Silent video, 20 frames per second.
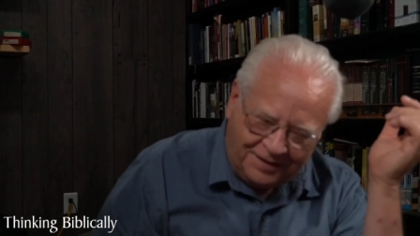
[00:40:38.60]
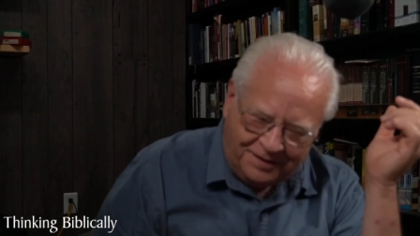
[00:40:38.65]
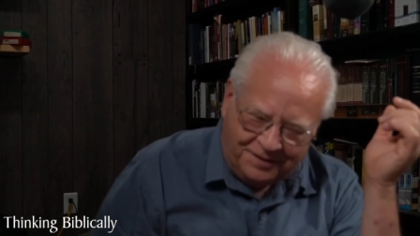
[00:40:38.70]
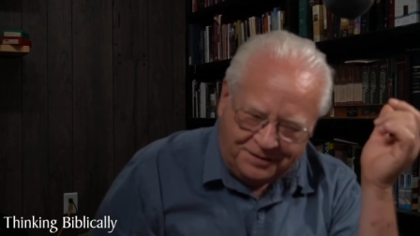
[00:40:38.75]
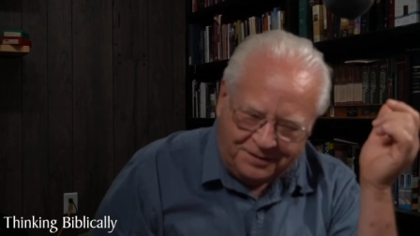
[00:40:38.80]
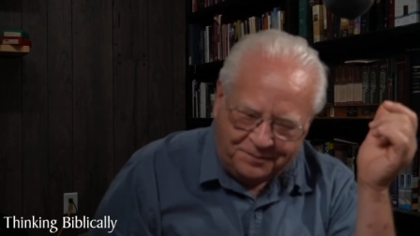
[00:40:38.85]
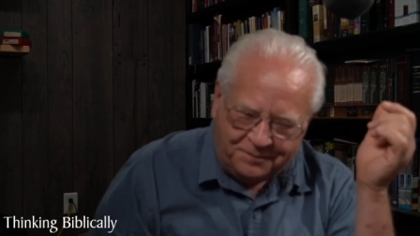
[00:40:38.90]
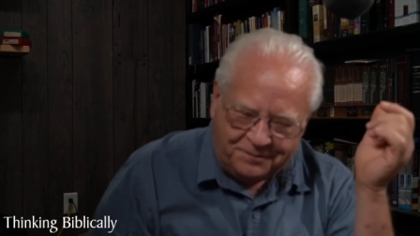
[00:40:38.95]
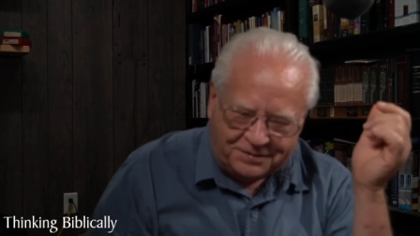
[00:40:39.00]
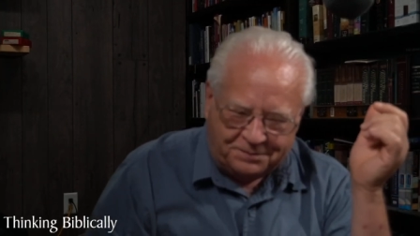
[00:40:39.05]

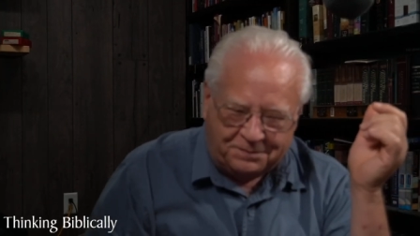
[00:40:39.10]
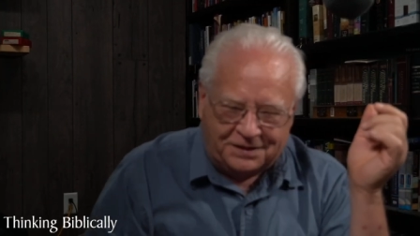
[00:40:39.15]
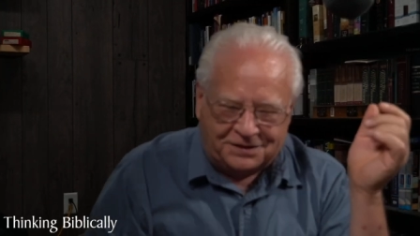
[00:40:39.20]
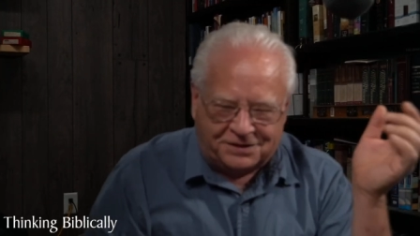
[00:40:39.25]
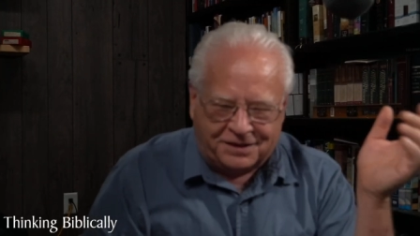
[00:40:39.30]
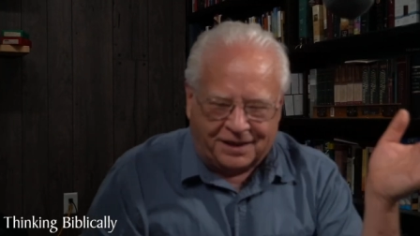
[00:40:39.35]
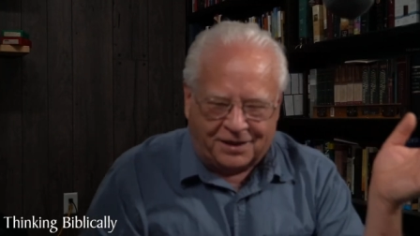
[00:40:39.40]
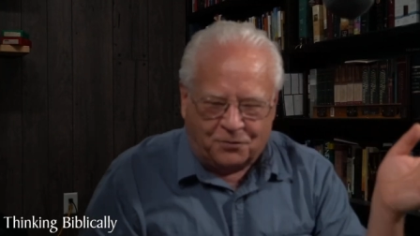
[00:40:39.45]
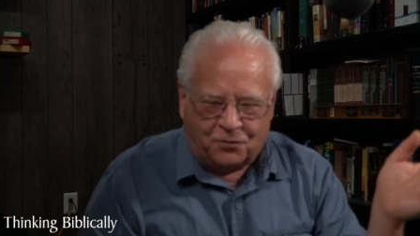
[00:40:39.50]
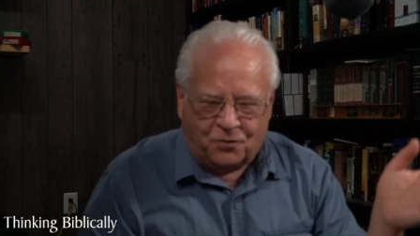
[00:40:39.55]
Somebody's
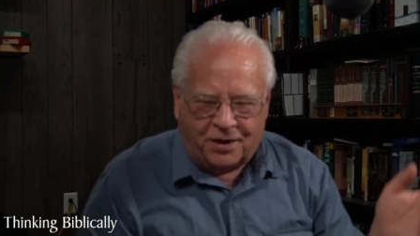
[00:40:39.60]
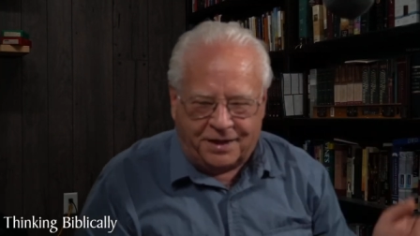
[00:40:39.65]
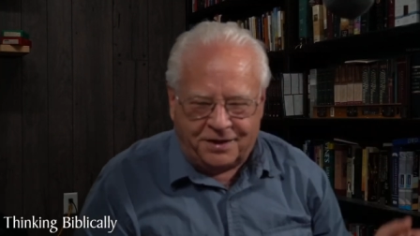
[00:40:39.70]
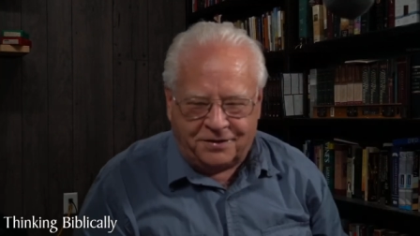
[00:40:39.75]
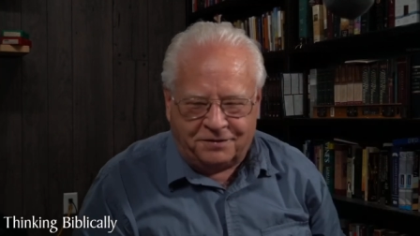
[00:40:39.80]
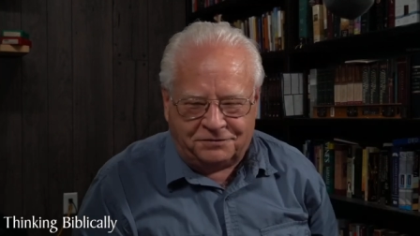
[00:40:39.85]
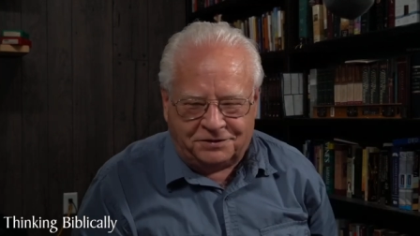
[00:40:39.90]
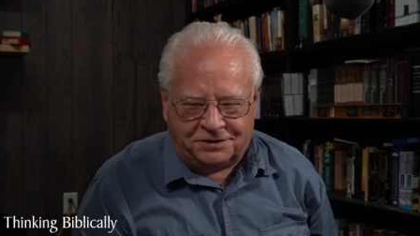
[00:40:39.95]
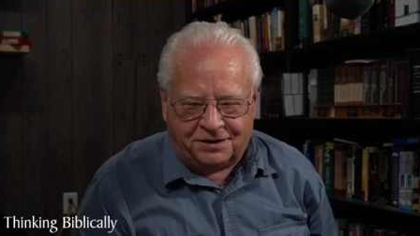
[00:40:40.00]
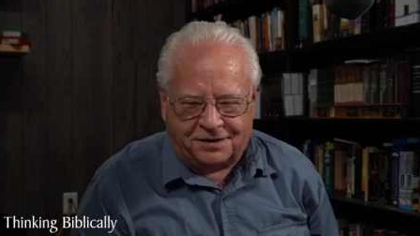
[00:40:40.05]
thinking, why do
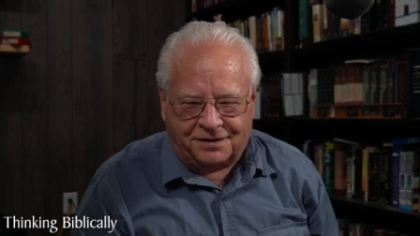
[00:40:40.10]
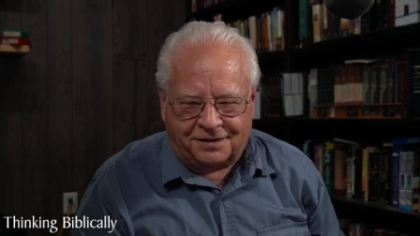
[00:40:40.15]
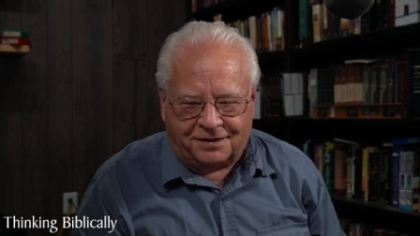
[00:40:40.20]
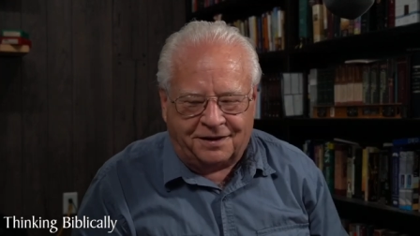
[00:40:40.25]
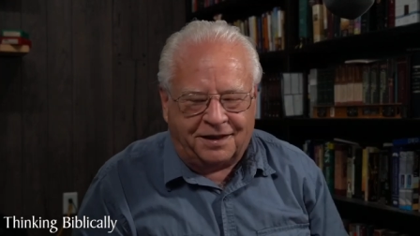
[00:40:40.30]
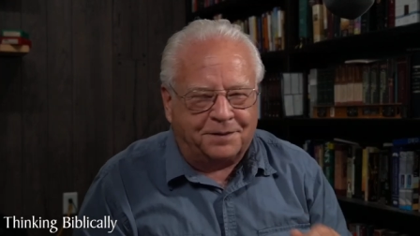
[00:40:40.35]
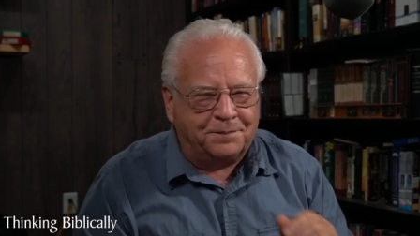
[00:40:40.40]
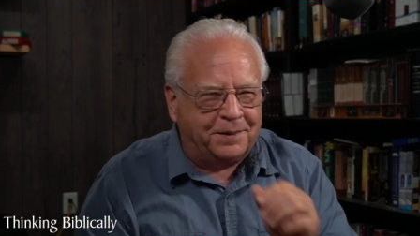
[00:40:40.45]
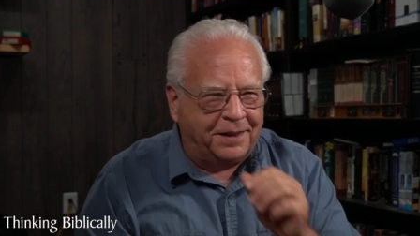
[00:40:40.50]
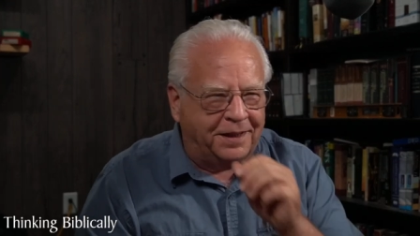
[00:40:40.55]
you have chicken
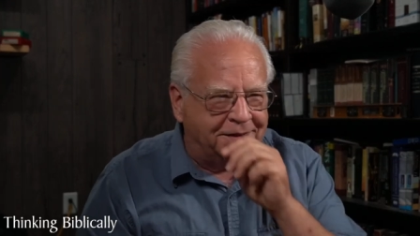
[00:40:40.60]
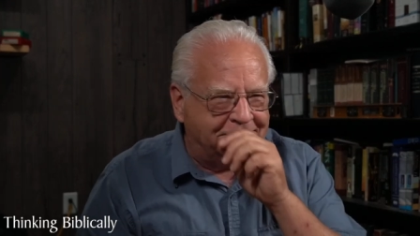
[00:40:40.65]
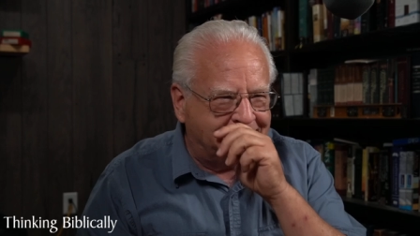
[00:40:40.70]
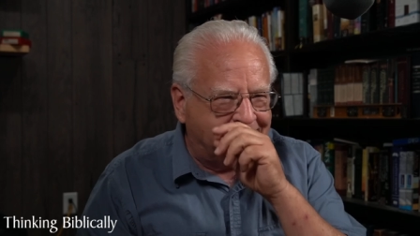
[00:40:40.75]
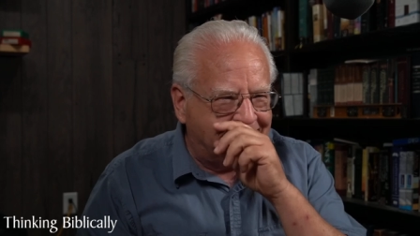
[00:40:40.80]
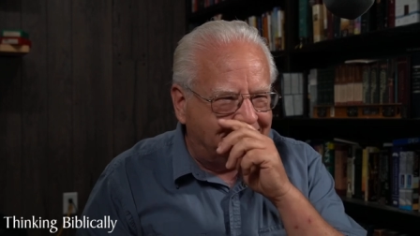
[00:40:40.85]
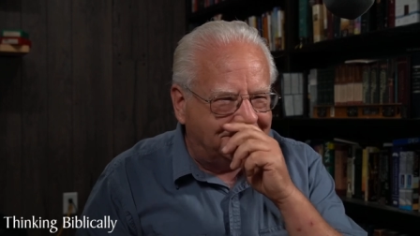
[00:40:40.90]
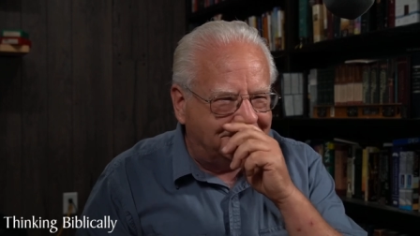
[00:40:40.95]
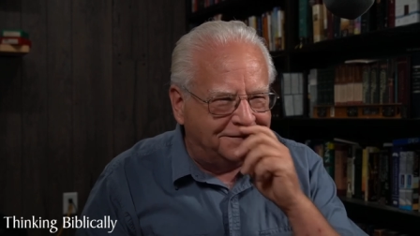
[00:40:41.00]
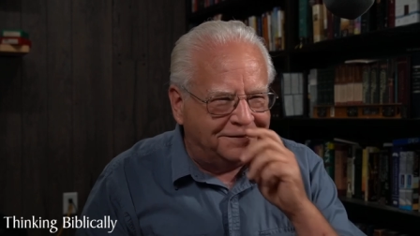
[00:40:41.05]
leg bands
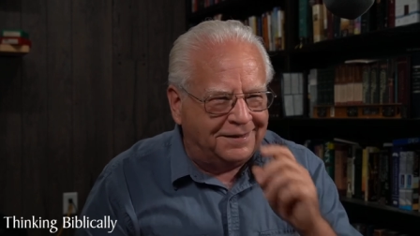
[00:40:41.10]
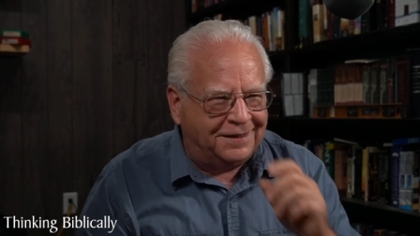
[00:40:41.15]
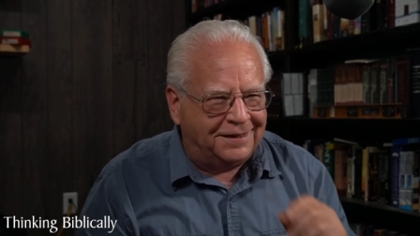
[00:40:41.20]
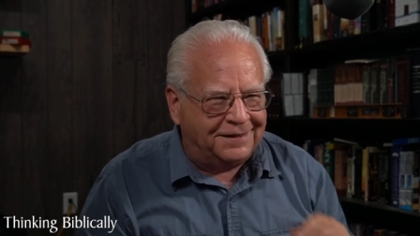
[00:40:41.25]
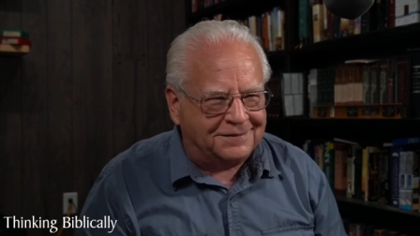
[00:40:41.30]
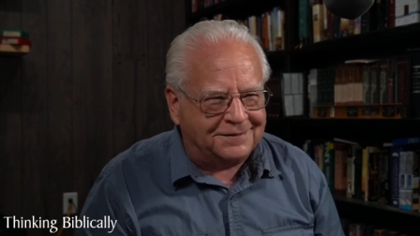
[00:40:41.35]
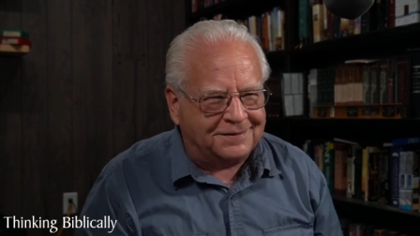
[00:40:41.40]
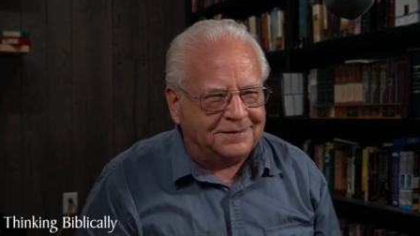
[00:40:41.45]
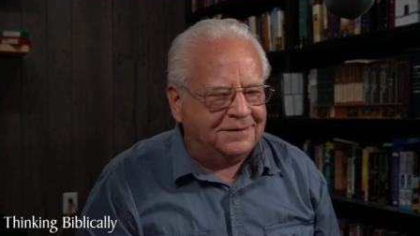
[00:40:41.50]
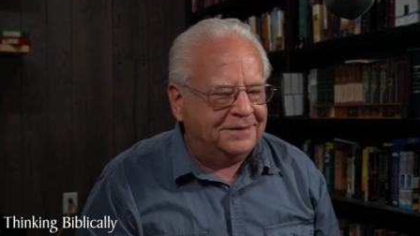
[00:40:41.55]
on the
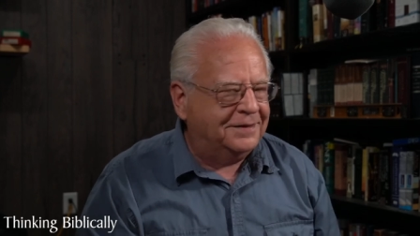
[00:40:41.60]
desk?